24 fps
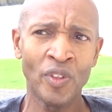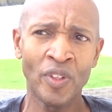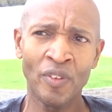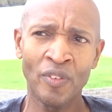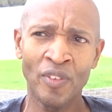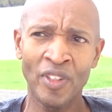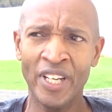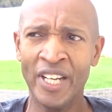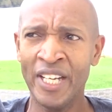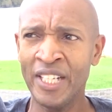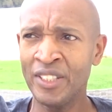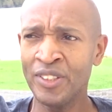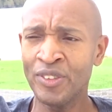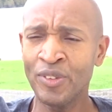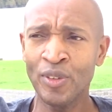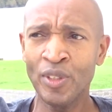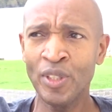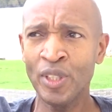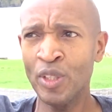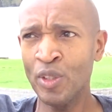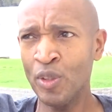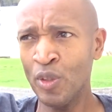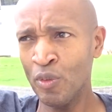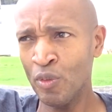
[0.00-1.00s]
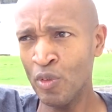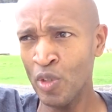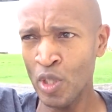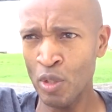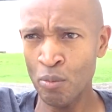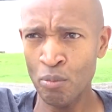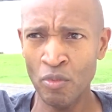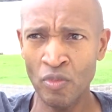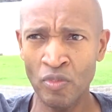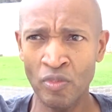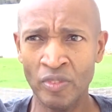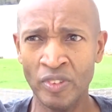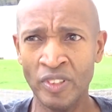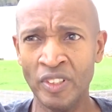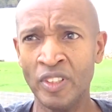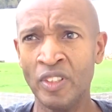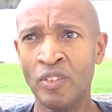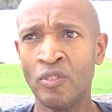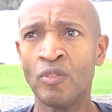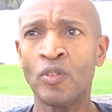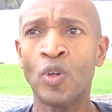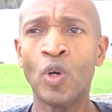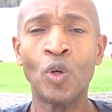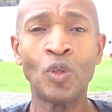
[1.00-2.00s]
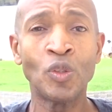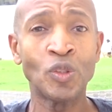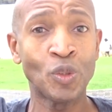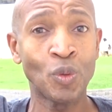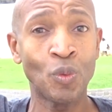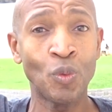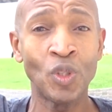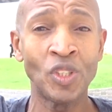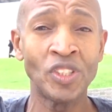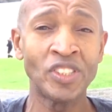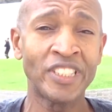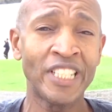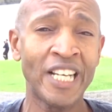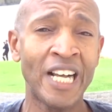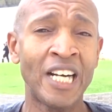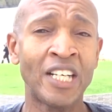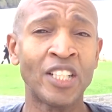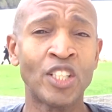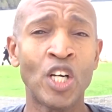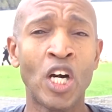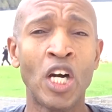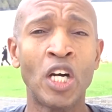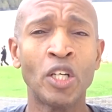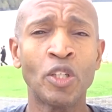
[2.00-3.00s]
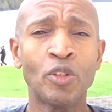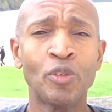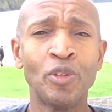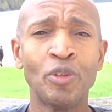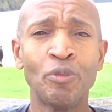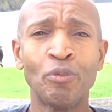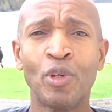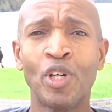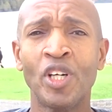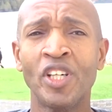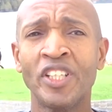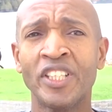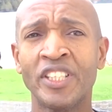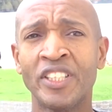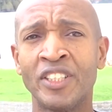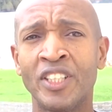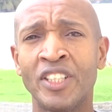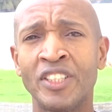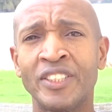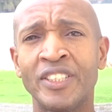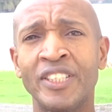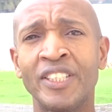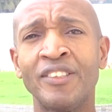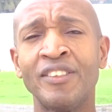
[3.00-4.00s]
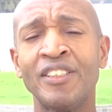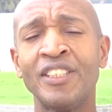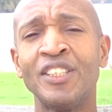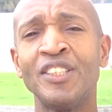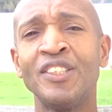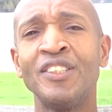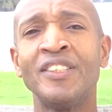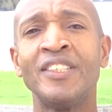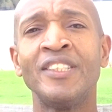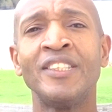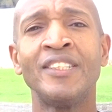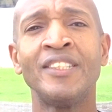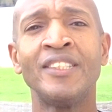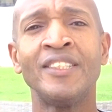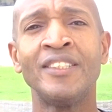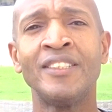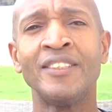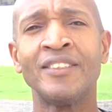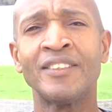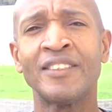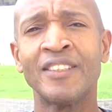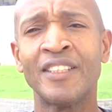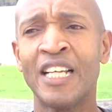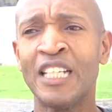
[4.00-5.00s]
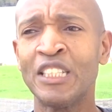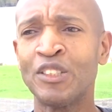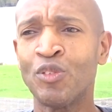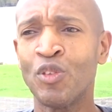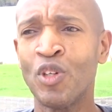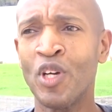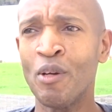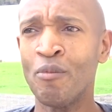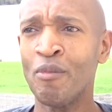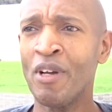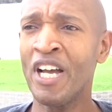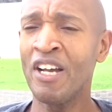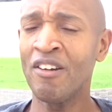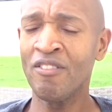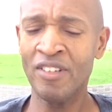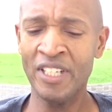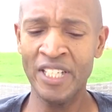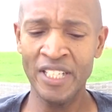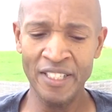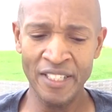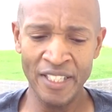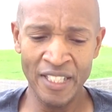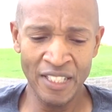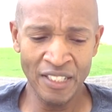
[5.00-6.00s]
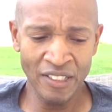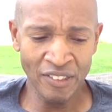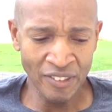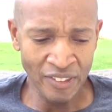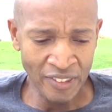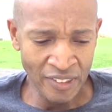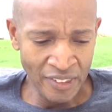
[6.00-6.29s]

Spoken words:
we're entering or we're going towards Algonquin Park in Ontario. So that's where I'm at right now.